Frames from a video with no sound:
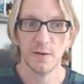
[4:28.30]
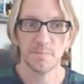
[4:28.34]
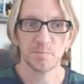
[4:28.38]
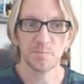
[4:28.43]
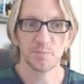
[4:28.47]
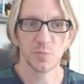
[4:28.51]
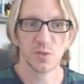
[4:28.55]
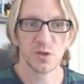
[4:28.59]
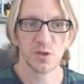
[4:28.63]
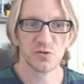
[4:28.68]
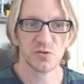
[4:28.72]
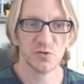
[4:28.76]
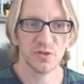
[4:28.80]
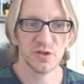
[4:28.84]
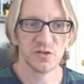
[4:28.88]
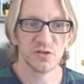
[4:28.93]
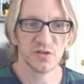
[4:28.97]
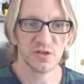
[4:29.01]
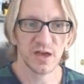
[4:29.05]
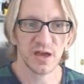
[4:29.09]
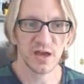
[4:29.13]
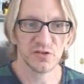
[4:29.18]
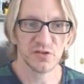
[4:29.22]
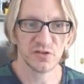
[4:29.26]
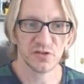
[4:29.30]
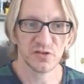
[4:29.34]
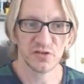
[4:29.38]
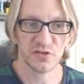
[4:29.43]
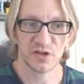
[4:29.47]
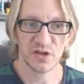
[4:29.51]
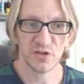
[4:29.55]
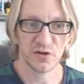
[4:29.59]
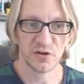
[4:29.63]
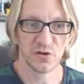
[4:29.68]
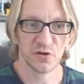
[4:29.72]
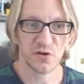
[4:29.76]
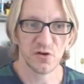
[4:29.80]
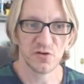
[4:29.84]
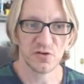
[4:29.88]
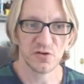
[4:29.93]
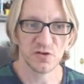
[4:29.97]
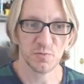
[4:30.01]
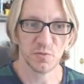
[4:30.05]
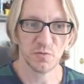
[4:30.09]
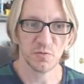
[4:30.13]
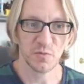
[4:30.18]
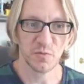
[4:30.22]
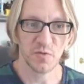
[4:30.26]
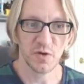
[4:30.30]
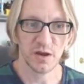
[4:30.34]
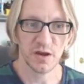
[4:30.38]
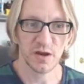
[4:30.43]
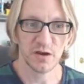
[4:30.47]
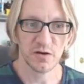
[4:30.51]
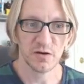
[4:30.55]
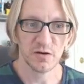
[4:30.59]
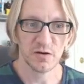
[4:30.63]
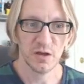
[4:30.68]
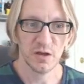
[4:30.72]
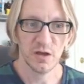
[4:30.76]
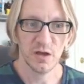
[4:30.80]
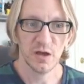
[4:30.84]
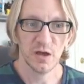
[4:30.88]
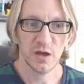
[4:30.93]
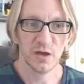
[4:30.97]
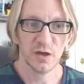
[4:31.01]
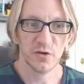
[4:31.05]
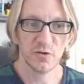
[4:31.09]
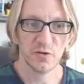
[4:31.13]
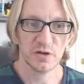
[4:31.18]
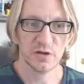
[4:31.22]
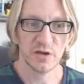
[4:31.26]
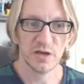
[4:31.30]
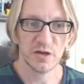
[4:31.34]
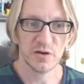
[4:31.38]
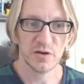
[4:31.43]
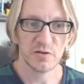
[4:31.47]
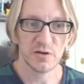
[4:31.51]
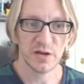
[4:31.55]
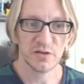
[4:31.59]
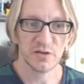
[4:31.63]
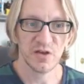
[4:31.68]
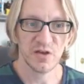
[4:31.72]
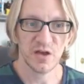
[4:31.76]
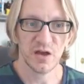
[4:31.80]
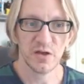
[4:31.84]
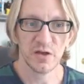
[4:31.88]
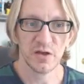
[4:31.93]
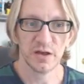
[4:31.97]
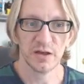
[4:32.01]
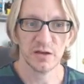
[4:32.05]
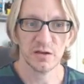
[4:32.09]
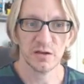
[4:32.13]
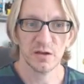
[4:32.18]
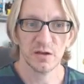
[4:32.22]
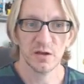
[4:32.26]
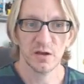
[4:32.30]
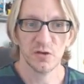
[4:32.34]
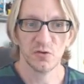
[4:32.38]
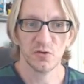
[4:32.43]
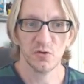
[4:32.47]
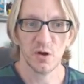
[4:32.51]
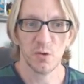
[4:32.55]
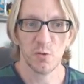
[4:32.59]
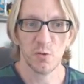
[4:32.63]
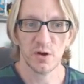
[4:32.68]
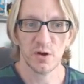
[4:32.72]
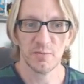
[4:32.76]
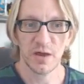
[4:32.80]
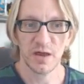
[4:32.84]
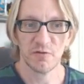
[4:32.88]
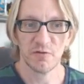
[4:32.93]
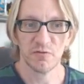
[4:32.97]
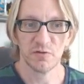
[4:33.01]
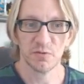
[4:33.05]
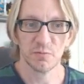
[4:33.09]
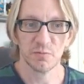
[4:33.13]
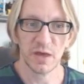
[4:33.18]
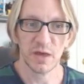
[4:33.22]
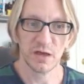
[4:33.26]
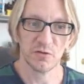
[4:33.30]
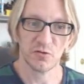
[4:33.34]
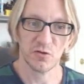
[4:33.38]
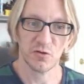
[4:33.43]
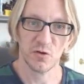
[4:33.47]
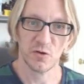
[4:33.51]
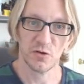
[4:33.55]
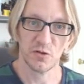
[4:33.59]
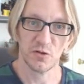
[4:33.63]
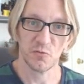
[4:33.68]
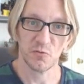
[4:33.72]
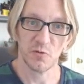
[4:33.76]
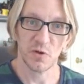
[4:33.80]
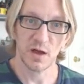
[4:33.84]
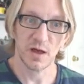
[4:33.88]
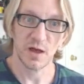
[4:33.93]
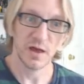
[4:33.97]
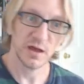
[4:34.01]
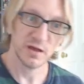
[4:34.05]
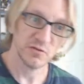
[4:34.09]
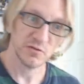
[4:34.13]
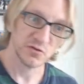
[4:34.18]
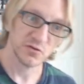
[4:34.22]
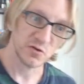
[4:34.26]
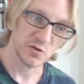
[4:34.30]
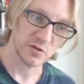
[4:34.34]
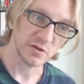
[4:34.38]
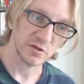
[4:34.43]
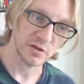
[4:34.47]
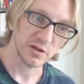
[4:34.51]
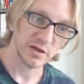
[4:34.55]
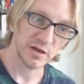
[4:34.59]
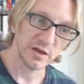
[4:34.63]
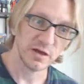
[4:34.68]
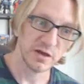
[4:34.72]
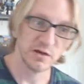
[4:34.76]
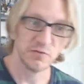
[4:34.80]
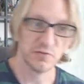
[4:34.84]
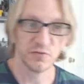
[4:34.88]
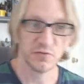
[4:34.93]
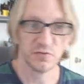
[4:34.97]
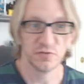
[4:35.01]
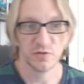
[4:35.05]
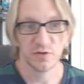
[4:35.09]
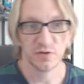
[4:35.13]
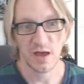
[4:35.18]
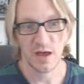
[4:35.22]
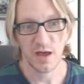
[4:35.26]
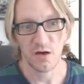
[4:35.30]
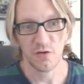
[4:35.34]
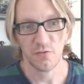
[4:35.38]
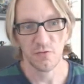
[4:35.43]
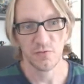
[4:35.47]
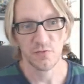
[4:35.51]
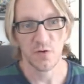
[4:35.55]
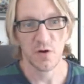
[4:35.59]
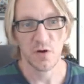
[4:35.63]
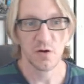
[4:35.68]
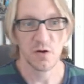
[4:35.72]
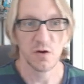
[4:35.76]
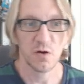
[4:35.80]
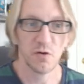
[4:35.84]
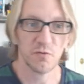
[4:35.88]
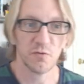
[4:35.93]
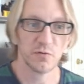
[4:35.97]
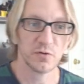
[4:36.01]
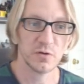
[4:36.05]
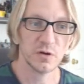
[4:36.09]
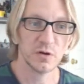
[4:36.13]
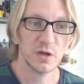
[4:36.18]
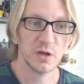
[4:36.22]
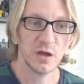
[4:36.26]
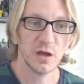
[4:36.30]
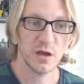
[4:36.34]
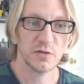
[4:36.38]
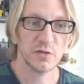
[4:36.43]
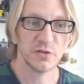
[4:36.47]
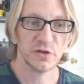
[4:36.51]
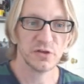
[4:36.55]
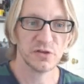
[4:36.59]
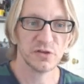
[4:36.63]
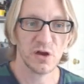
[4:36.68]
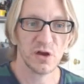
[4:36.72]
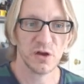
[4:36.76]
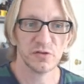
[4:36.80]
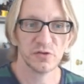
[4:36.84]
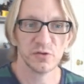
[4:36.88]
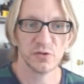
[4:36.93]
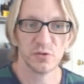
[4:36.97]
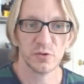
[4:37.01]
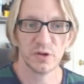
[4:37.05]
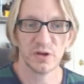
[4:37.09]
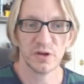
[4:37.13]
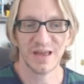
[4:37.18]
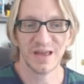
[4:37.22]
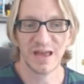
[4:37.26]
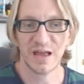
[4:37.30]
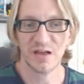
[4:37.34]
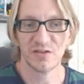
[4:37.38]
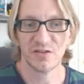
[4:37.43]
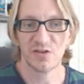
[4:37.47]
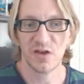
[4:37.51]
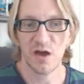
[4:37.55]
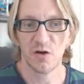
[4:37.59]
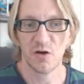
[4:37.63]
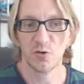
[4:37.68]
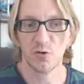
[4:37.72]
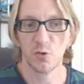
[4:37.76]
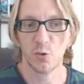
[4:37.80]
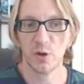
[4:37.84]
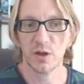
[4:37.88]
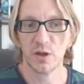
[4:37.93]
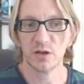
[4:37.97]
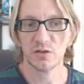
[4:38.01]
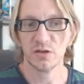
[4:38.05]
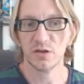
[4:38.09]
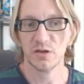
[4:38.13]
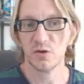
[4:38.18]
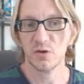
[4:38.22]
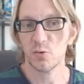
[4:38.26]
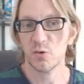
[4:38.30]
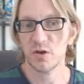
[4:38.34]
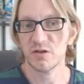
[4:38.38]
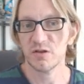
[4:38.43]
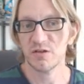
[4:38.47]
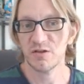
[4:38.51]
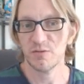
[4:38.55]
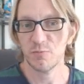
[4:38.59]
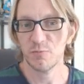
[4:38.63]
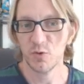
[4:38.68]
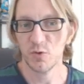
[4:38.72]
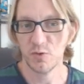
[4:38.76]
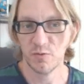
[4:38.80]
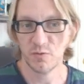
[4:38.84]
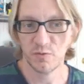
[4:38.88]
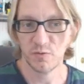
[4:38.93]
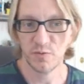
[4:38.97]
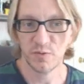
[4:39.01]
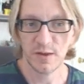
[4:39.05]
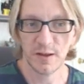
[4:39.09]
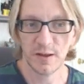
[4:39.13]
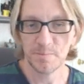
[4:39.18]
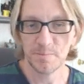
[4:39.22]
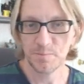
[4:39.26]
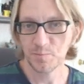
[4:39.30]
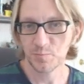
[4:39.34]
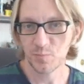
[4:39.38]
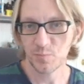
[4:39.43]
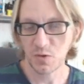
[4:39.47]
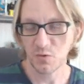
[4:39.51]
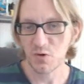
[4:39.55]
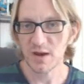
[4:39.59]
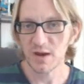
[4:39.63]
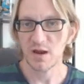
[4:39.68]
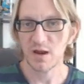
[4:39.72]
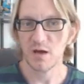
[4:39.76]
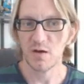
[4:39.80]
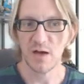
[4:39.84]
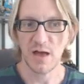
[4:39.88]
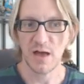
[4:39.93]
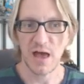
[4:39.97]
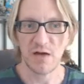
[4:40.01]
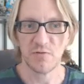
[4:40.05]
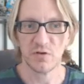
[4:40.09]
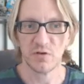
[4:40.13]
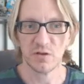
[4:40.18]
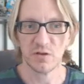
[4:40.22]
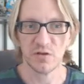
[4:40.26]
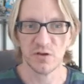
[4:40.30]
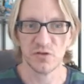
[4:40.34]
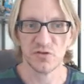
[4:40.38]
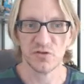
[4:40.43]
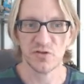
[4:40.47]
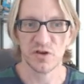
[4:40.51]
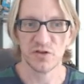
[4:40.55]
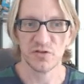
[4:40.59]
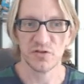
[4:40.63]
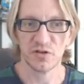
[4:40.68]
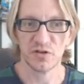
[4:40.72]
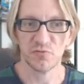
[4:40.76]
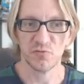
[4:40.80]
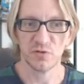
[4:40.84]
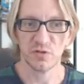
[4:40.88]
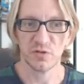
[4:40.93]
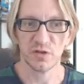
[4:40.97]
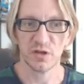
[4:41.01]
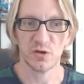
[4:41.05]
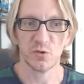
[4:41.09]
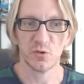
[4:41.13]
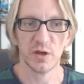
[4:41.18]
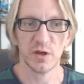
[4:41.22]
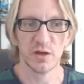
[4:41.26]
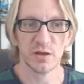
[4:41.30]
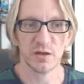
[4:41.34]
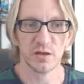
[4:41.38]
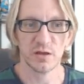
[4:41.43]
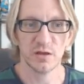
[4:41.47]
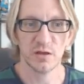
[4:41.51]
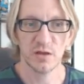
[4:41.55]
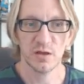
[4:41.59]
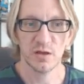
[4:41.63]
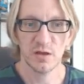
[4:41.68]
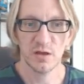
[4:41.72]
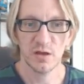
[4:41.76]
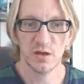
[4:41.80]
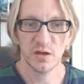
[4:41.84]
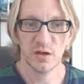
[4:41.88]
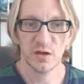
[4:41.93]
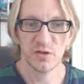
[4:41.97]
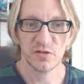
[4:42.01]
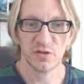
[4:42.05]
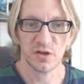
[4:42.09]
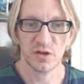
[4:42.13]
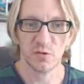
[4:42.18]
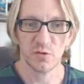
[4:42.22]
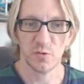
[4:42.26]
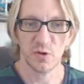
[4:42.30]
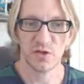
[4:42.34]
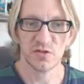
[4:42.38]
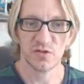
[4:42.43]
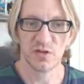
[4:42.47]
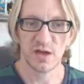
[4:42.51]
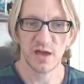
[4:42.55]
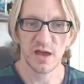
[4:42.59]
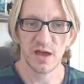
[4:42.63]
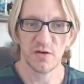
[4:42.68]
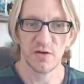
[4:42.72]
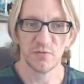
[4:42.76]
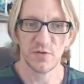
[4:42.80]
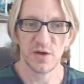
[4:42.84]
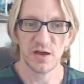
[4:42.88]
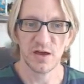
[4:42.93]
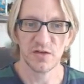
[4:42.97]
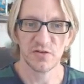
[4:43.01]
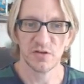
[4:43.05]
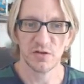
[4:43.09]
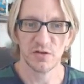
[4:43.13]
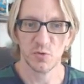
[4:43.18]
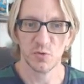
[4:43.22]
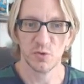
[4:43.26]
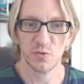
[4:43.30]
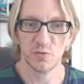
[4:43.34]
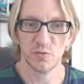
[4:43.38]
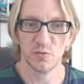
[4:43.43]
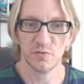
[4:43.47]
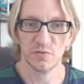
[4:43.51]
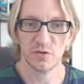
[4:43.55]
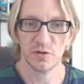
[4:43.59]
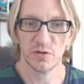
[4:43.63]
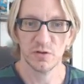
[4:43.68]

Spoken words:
So in this case, you see the cursor movement right here? You're literally telling it, do I want to make it turn to the right, turn to the left, how far over? This also indicates how quickly you want it to move. Right now I have it adjusted really quick, so you can watch that, how fast it moves.